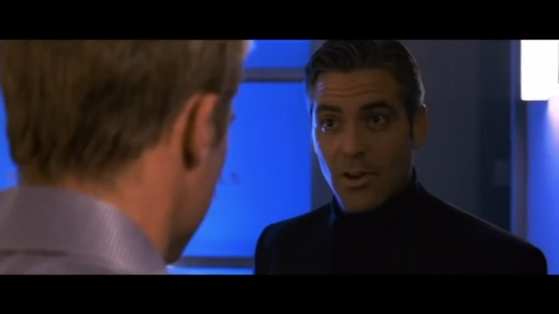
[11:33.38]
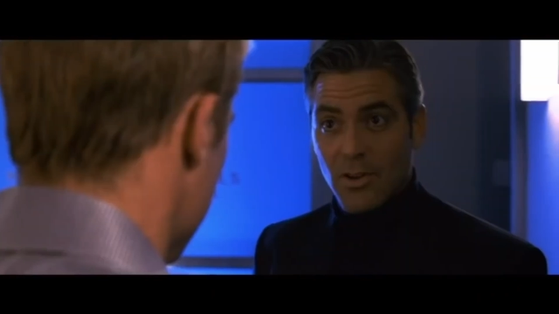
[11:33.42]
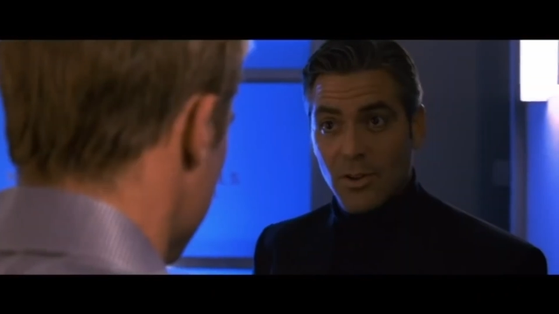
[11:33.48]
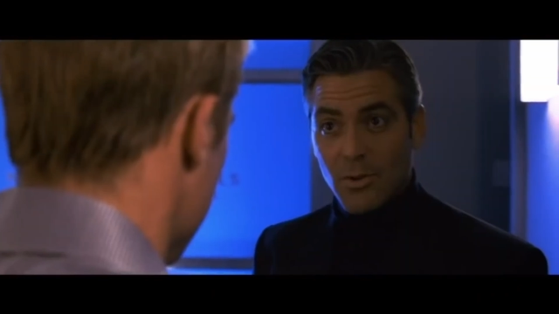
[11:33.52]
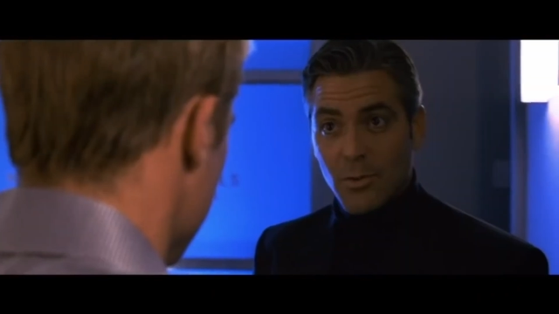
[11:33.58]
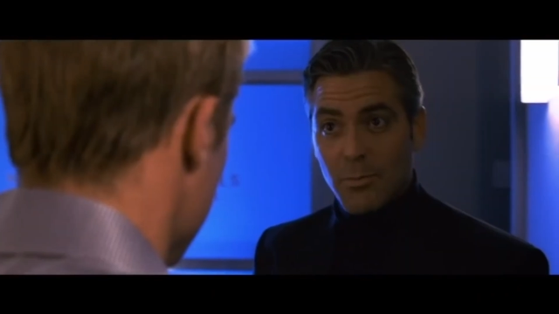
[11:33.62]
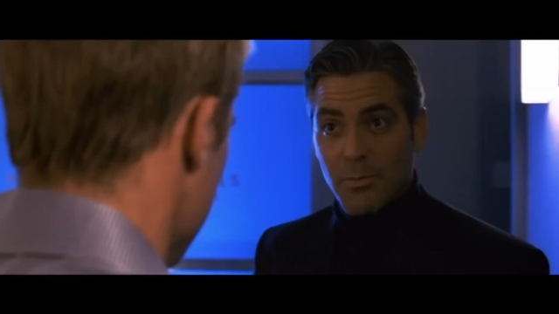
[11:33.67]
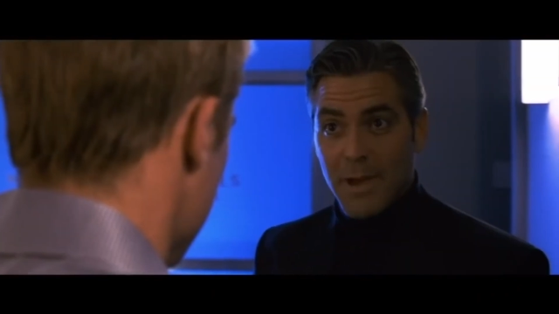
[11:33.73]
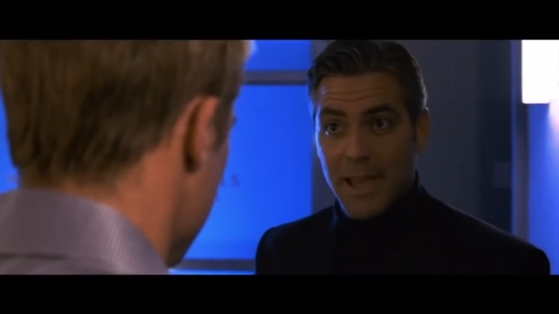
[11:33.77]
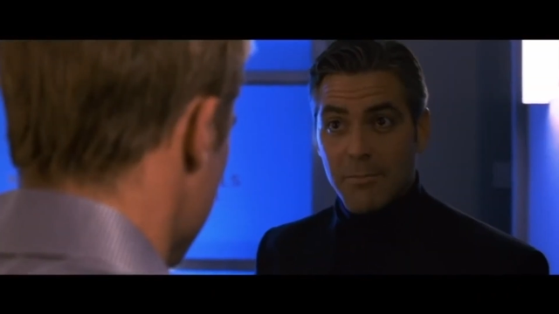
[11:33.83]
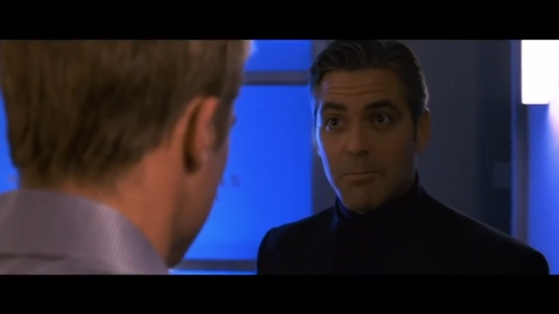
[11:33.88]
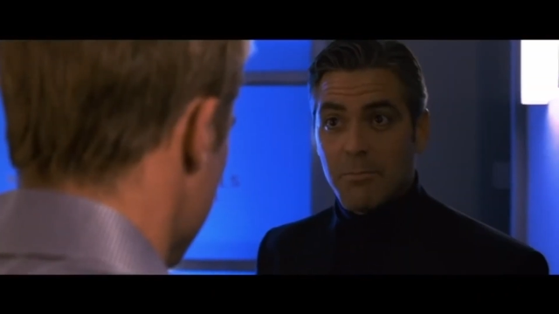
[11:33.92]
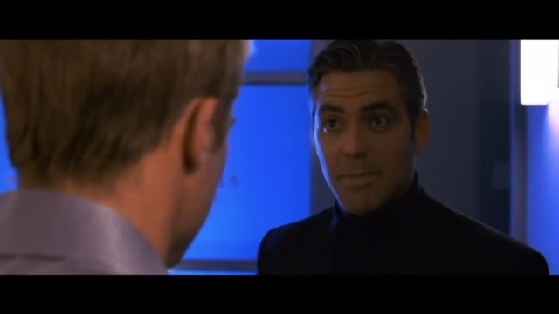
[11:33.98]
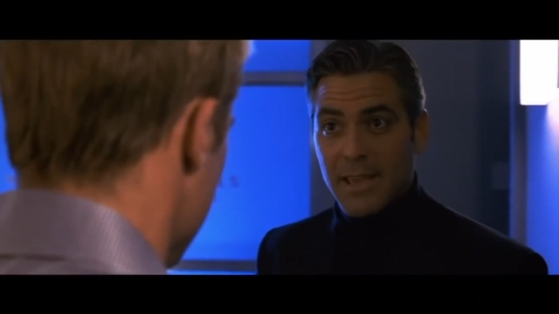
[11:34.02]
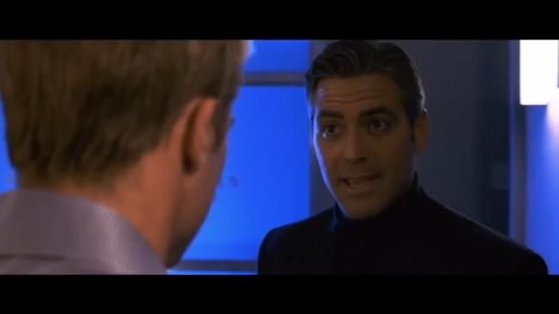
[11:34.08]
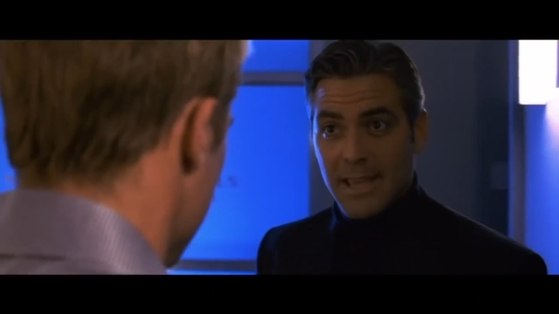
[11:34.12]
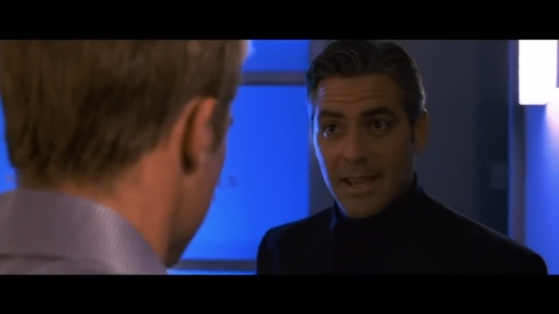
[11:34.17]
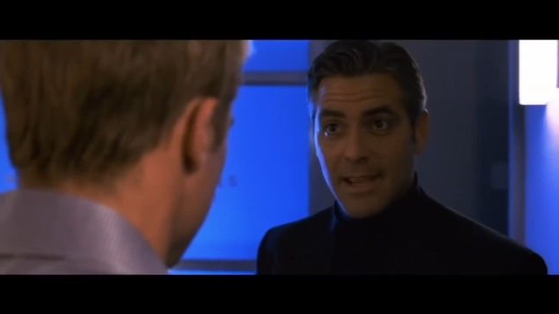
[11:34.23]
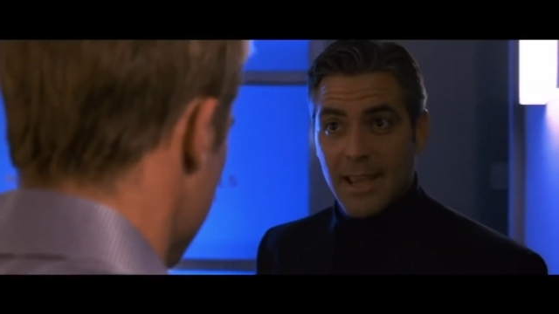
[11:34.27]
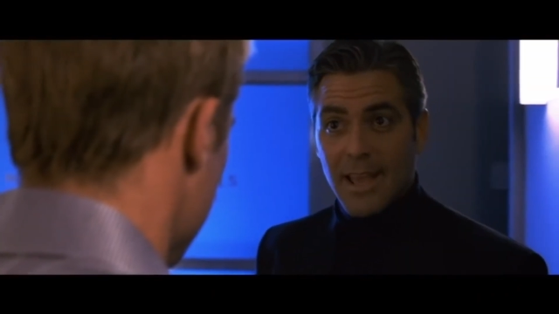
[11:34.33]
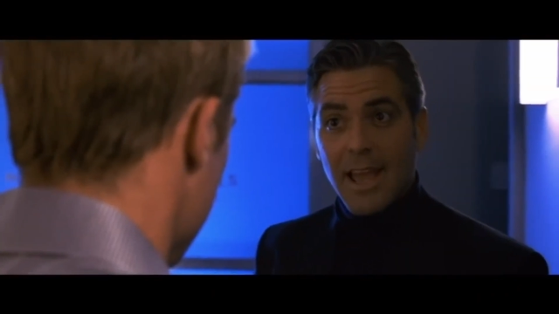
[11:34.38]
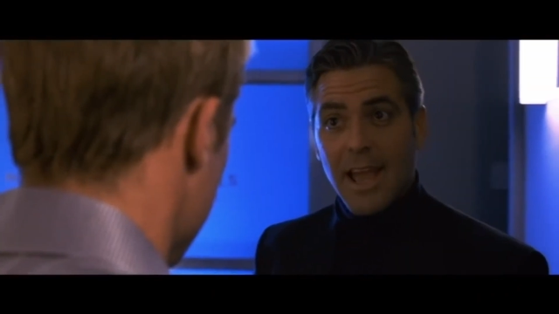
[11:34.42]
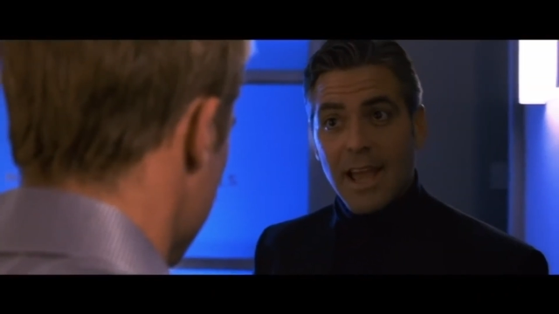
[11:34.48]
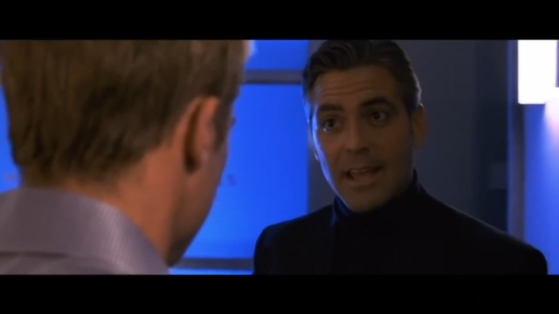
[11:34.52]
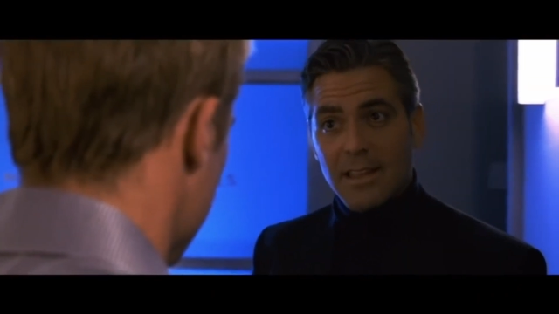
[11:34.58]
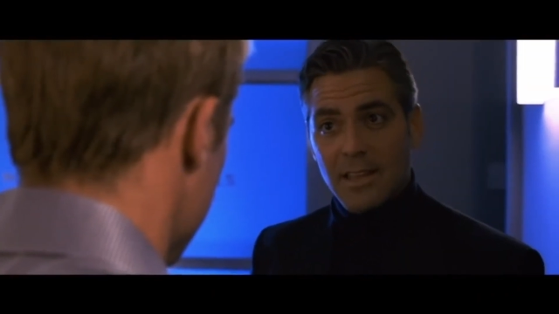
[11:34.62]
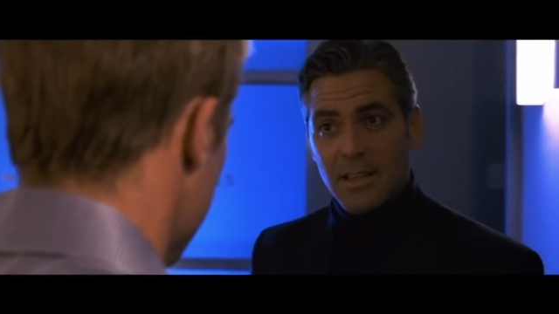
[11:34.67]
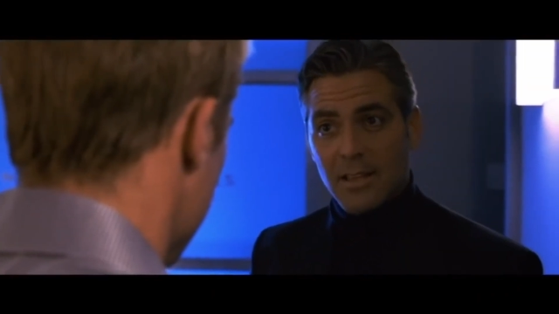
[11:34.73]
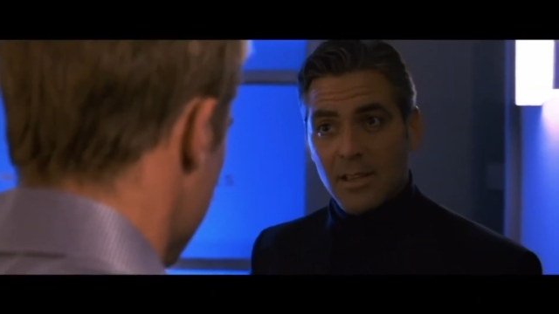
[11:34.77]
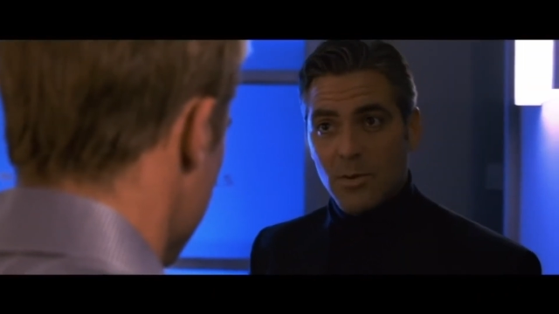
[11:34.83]
along, you bet big,
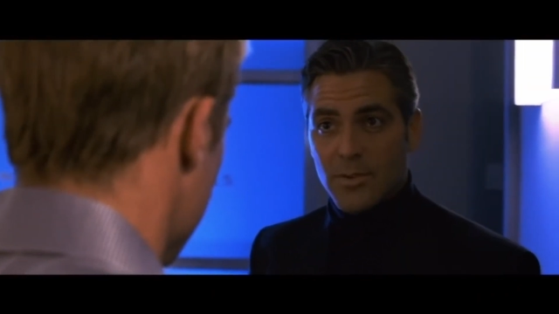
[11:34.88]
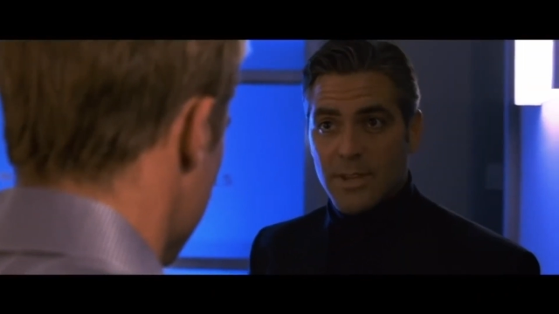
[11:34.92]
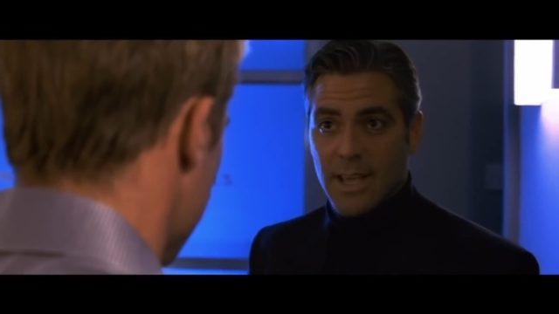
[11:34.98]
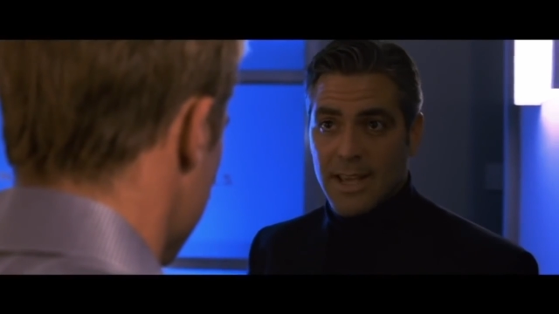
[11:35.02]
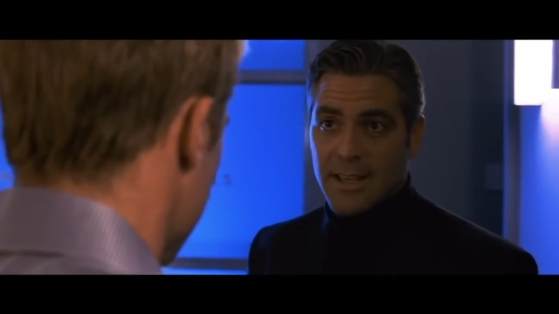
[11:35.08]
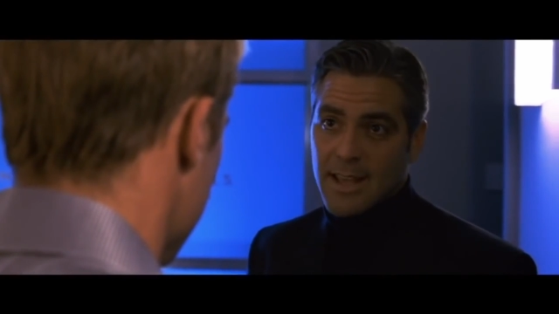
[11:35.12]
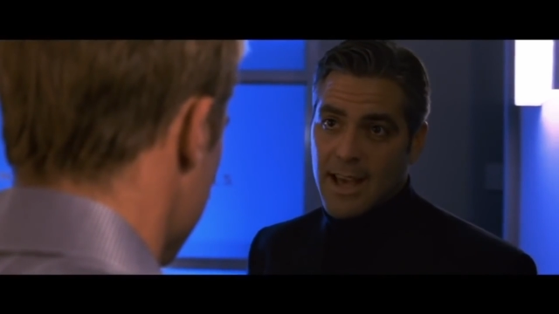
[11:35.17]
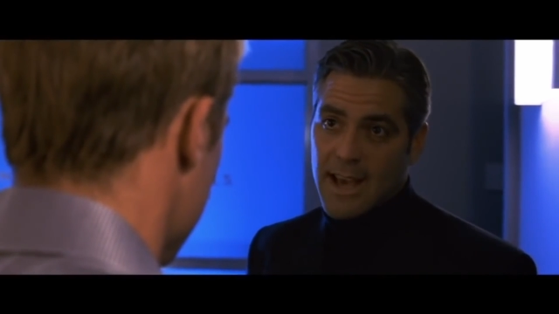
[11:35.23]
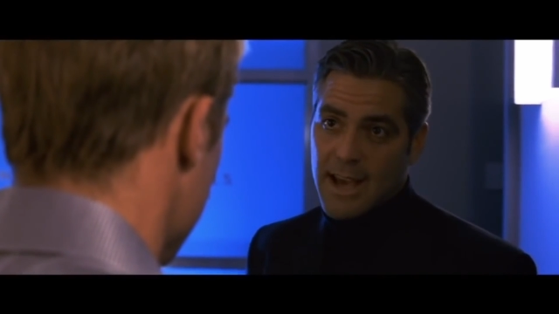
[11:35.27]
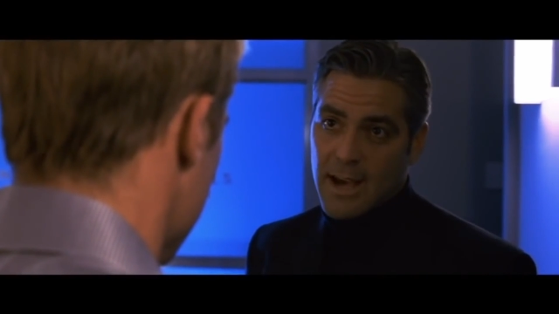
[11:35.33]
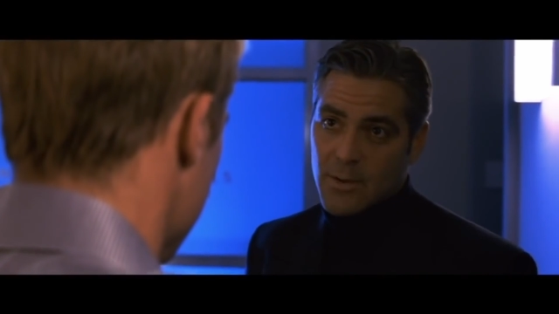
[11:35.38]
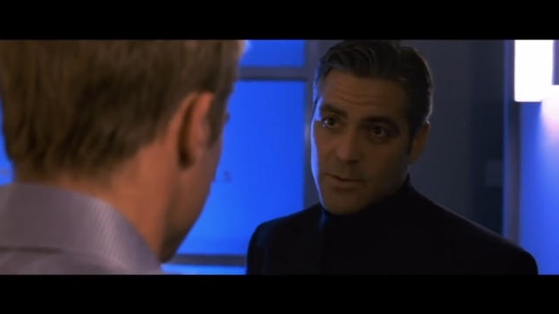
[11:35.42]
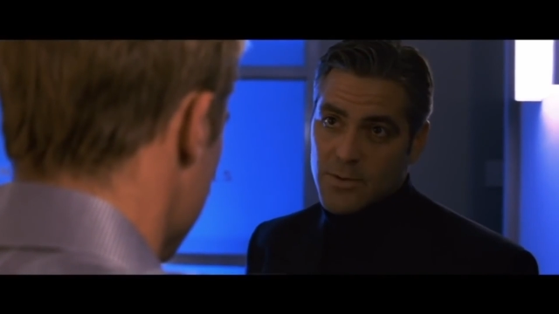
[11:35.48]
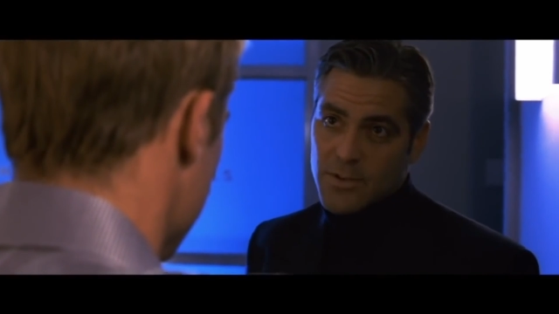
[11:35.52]
and then you take the